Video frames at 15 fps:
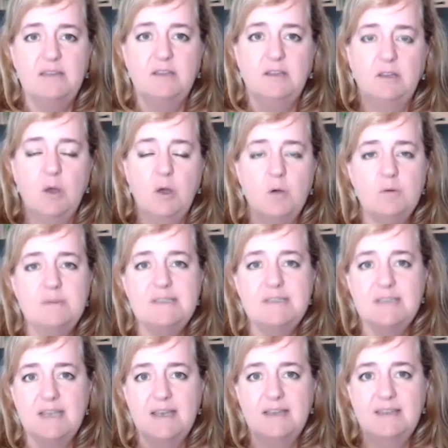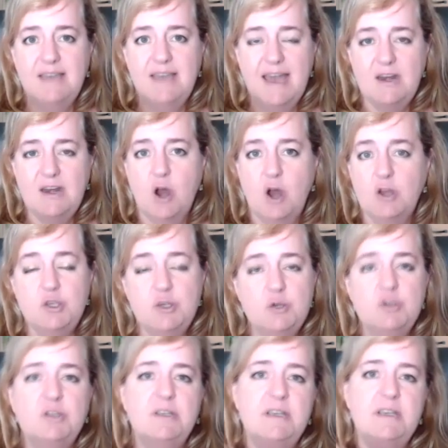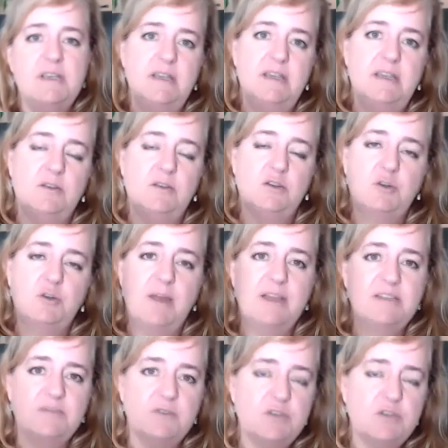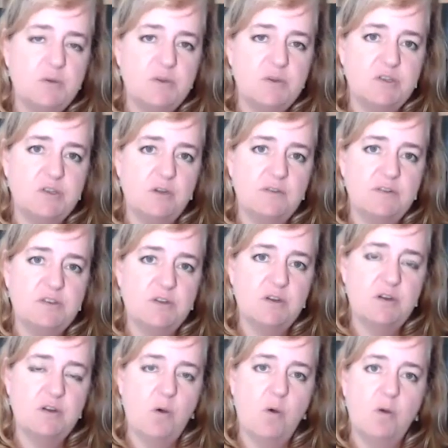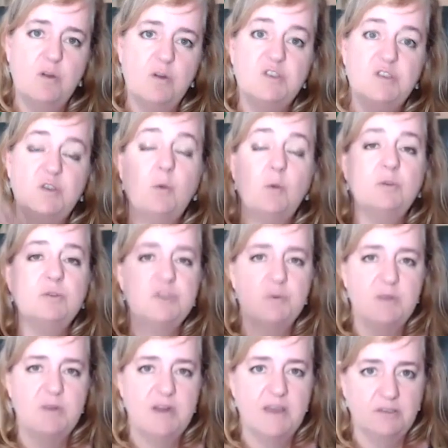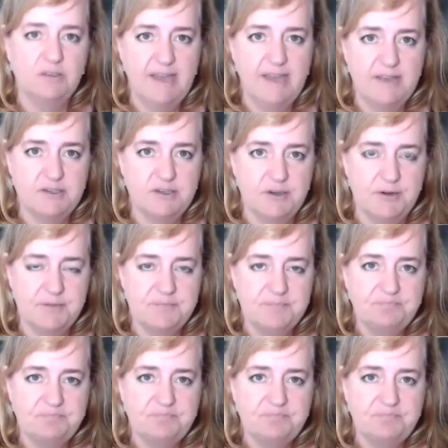the loans then are usually either transferred to a servicer or sold to another lender,